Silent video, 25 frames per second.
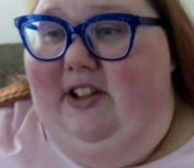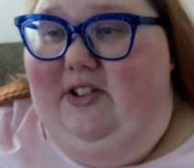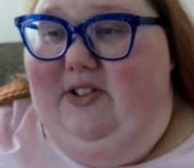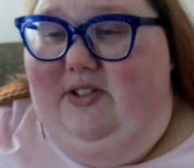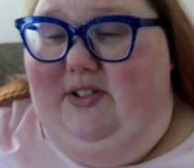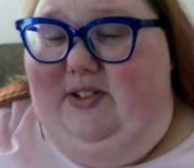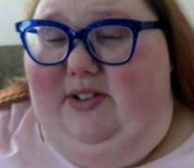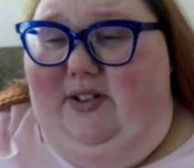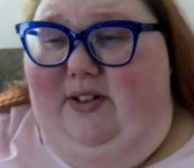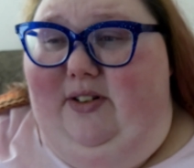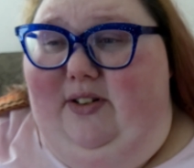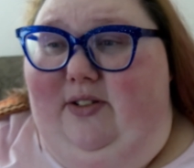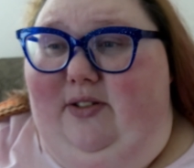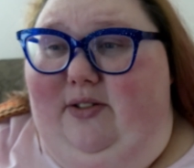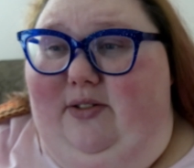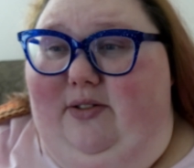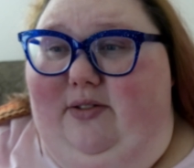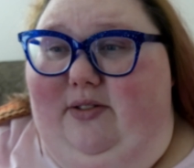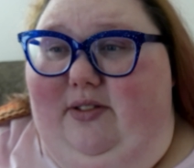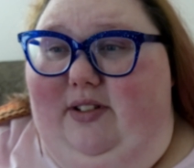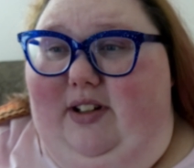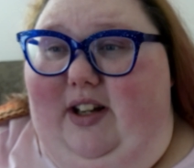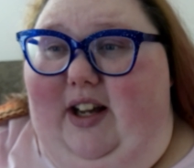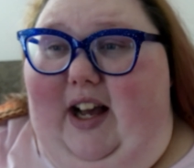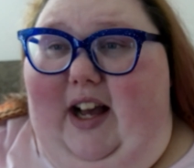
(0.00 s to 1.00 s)

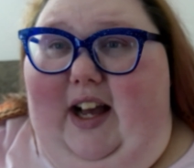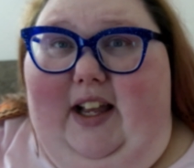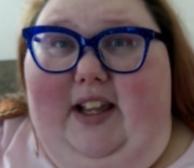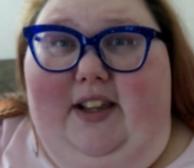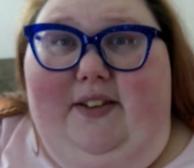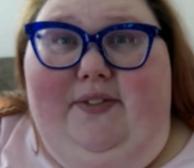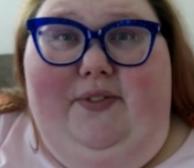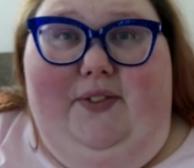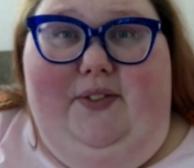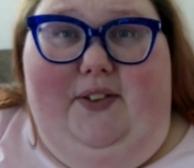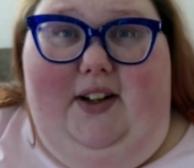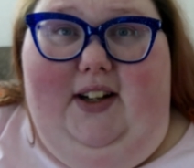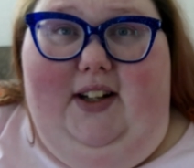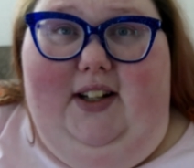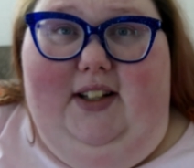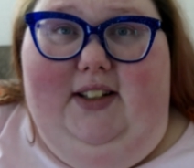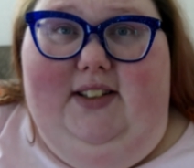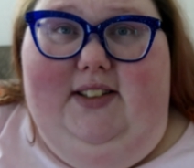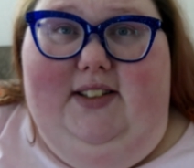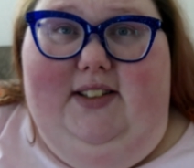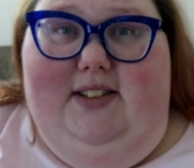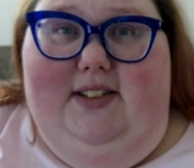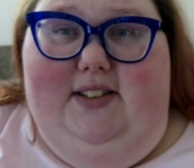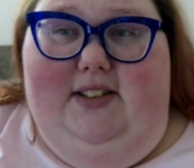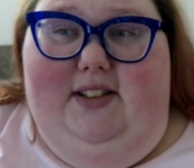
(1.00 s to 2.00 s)
So I
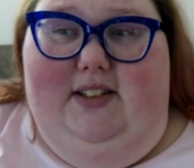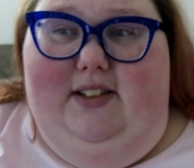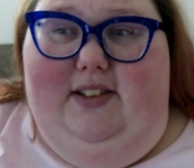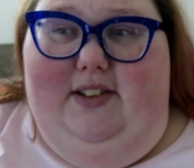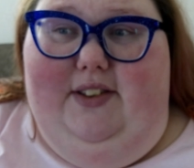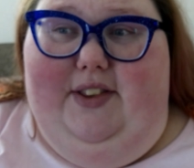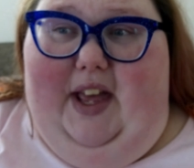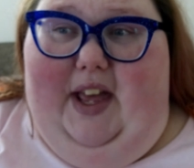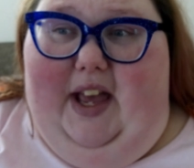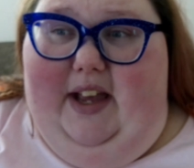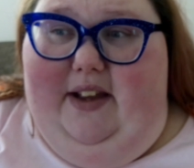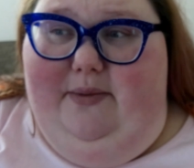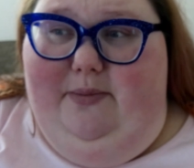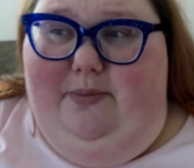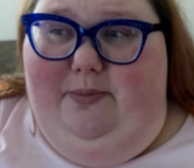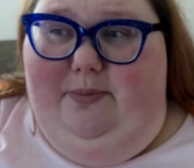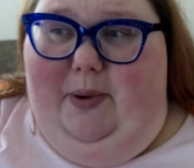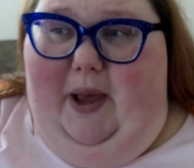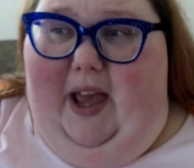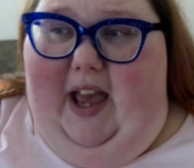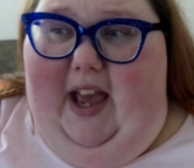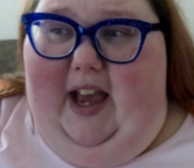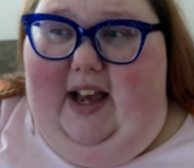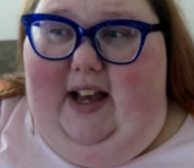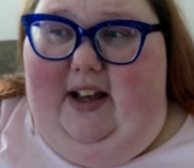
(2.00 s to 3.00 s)
frogged that
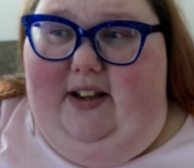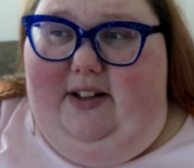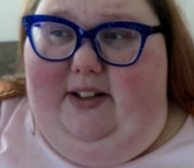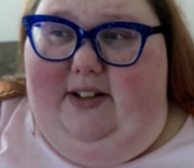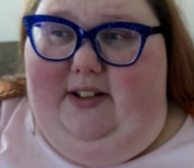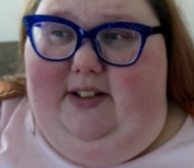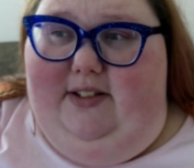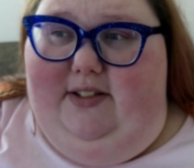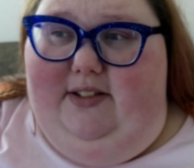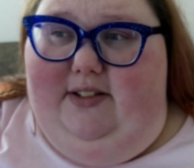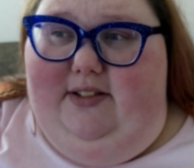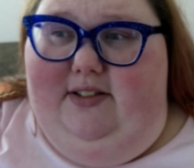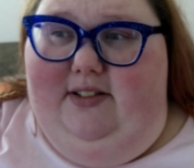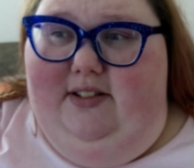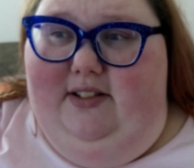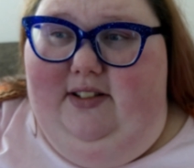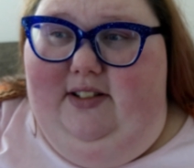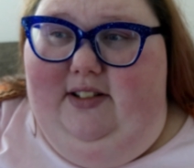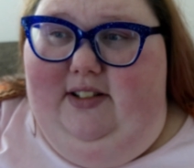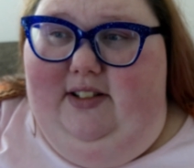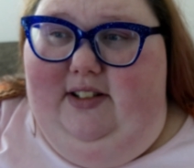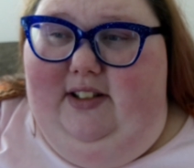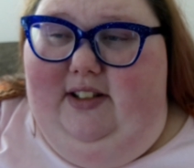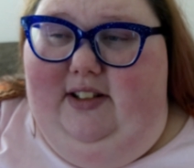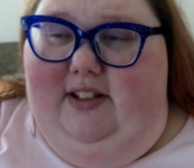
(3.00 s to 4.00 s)
pattern,
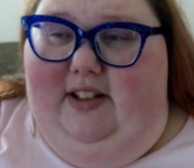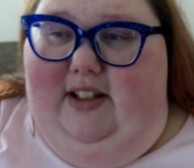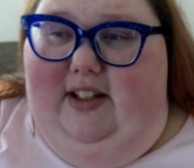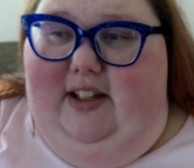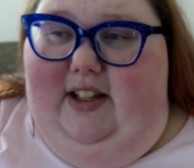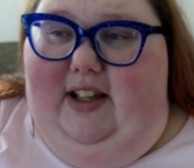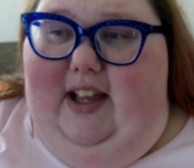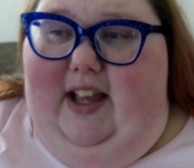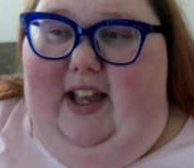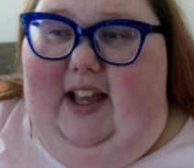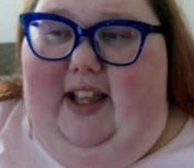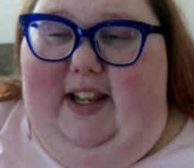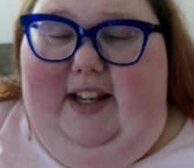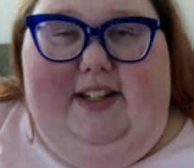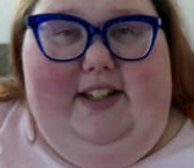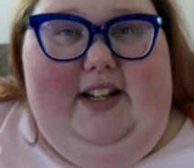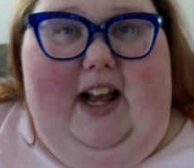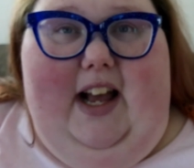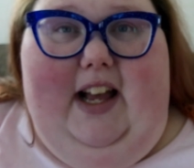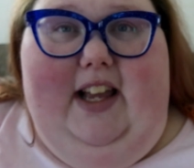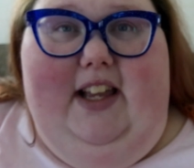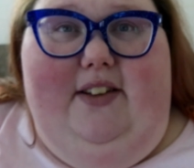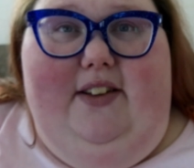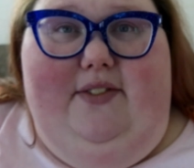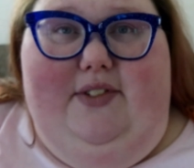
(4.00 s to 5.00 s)
and
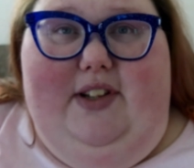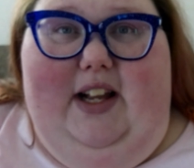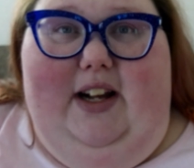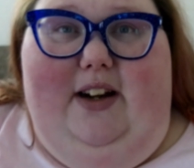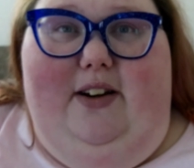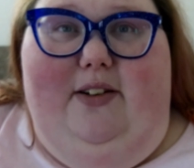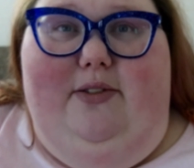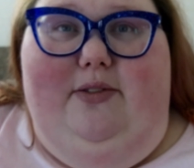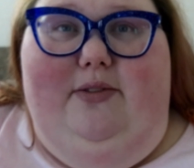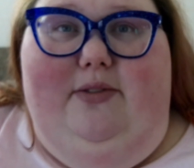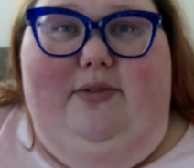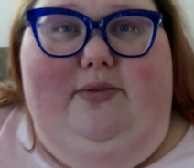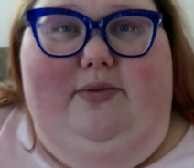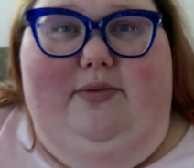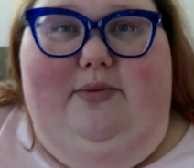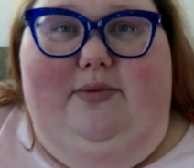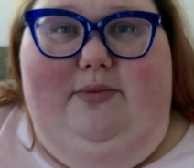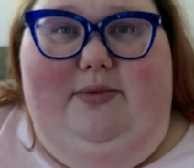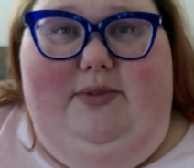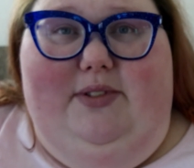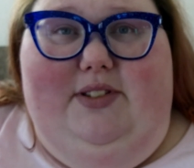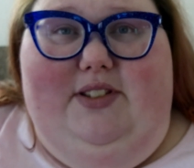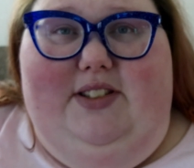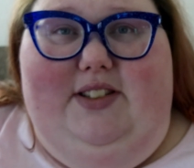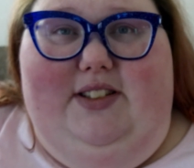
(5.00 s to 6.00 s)
I have now
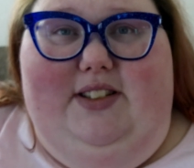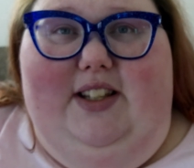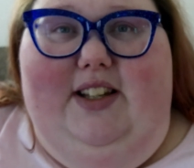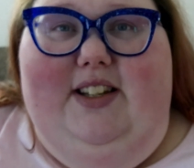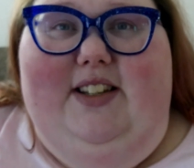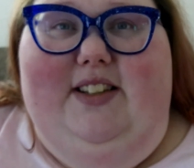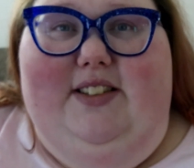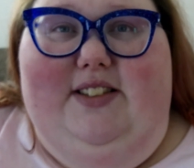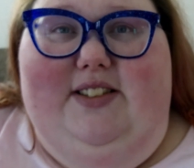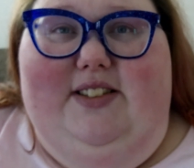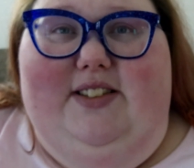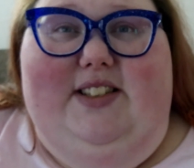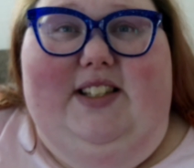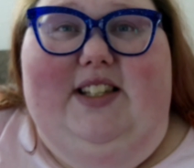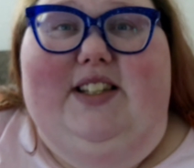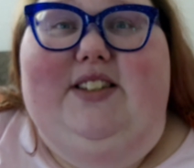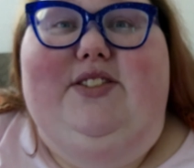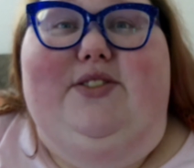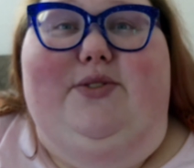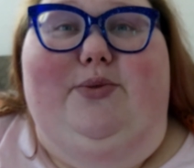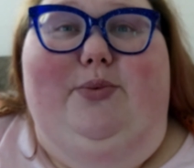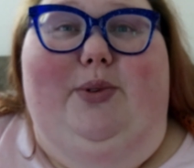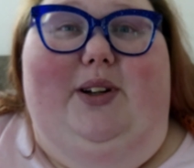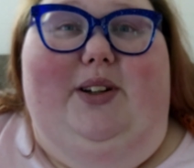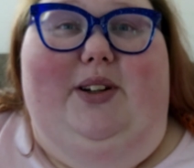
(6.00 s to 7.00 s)

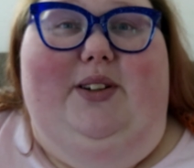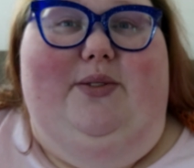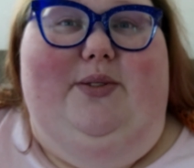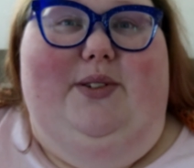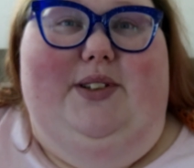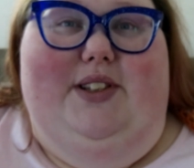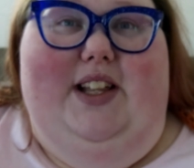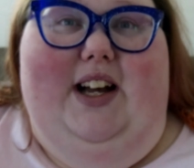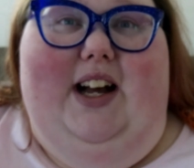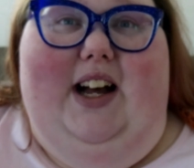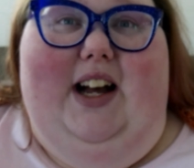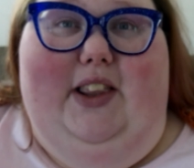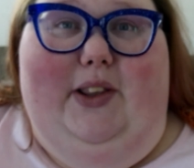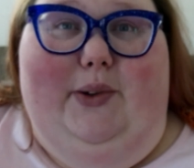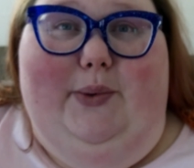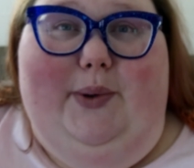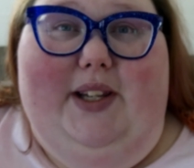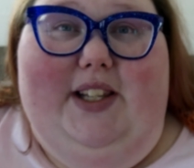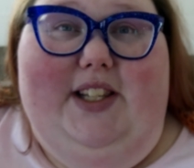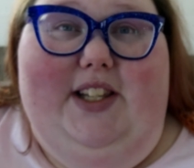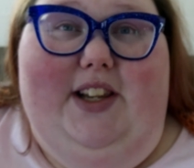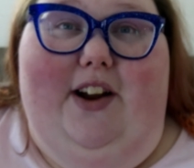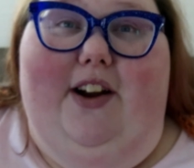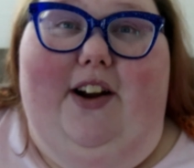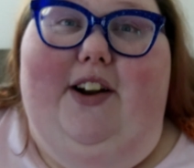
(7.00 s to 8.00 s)
ceased work with the
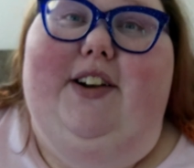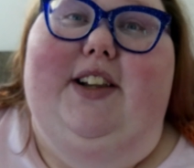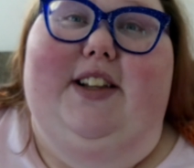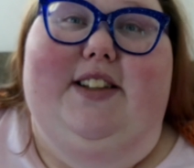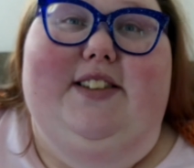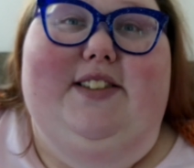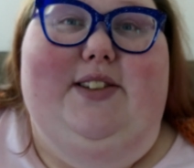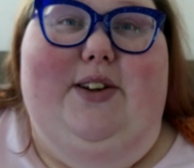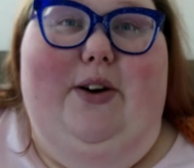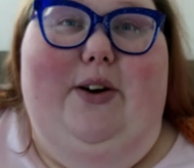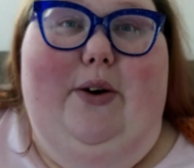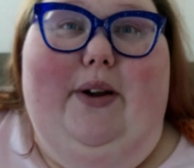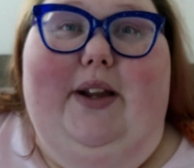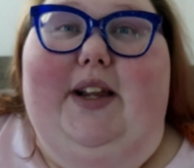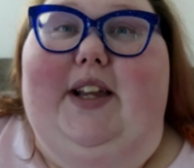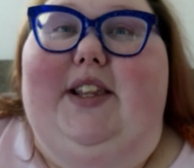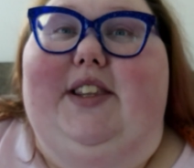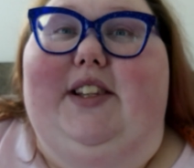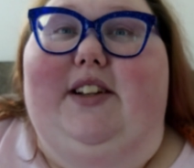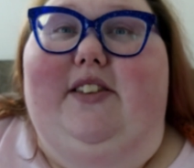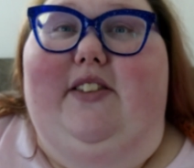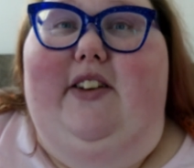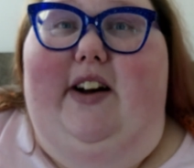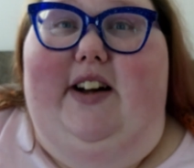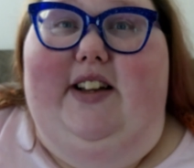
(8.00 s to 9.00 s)
Halloween yarn. It's going in
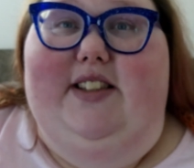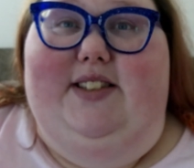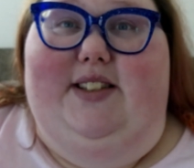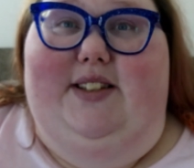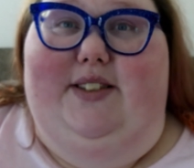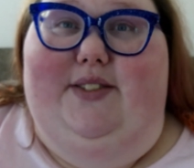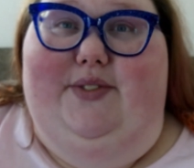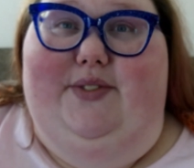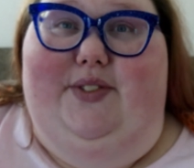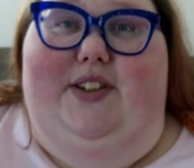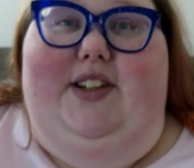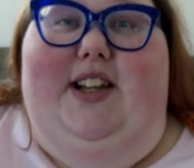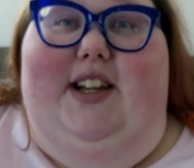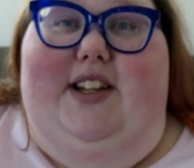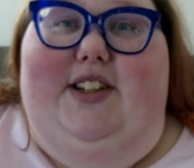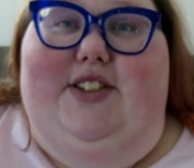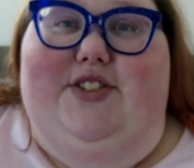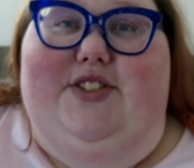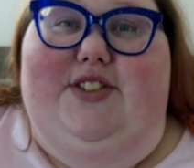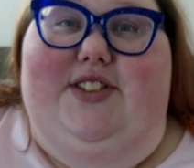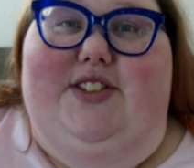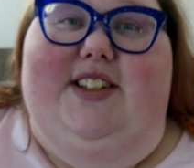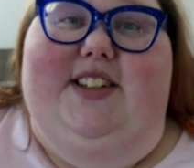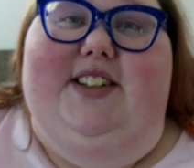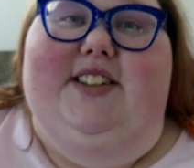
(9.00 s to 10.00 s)
the closet for
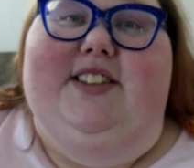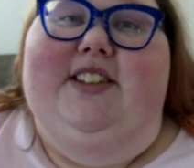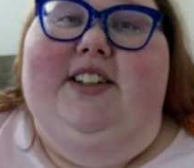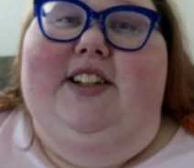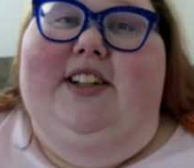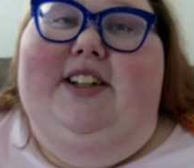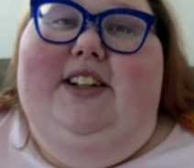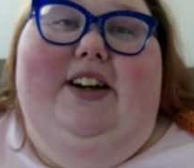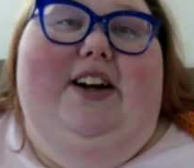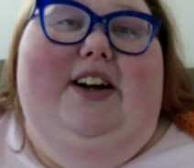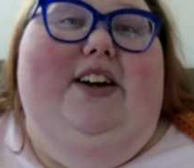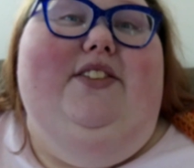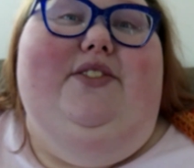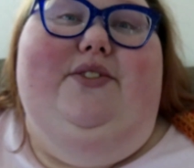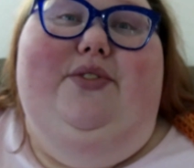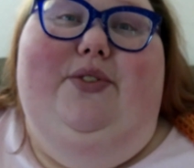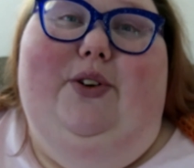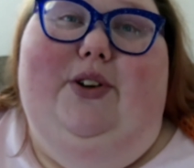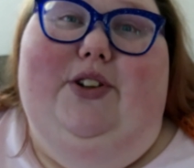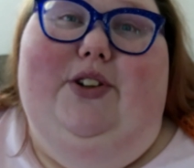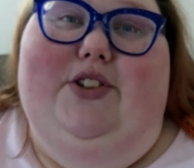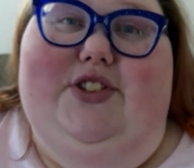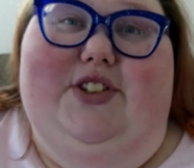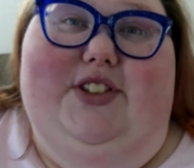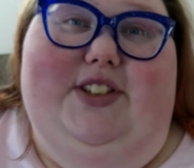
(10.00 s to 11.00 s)
next year,
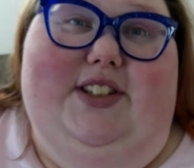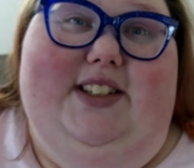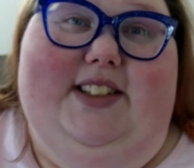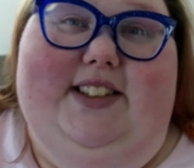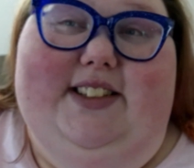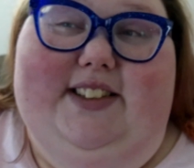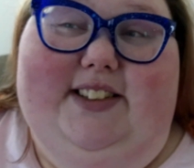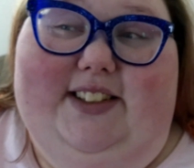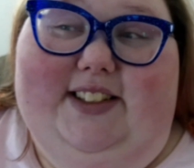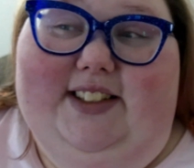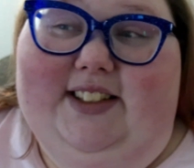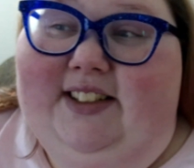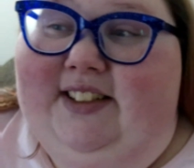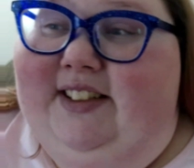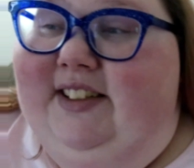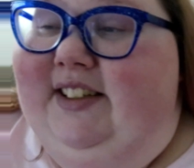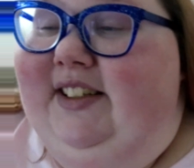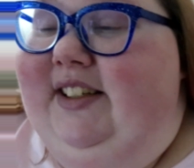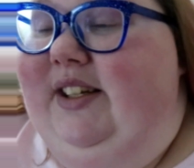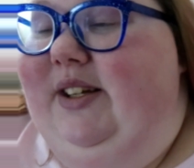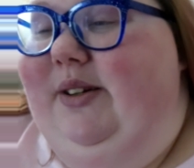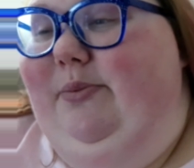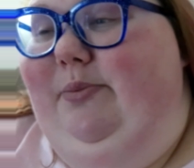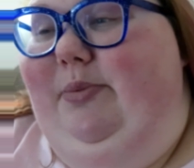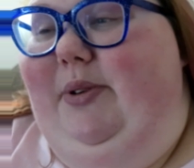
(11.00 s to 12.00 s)
unfortunately.
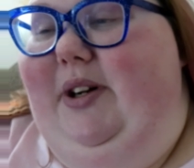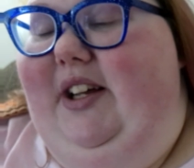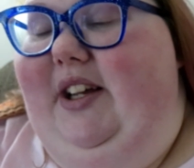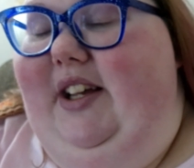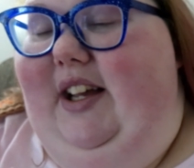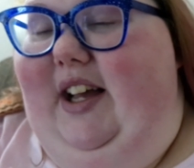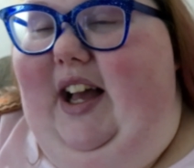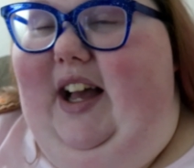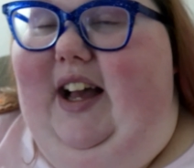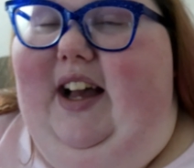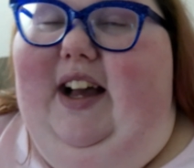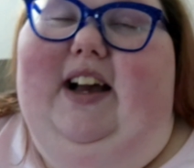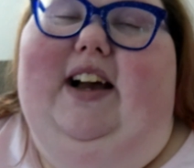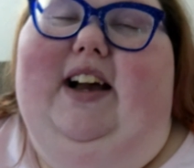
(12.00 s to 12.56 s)
But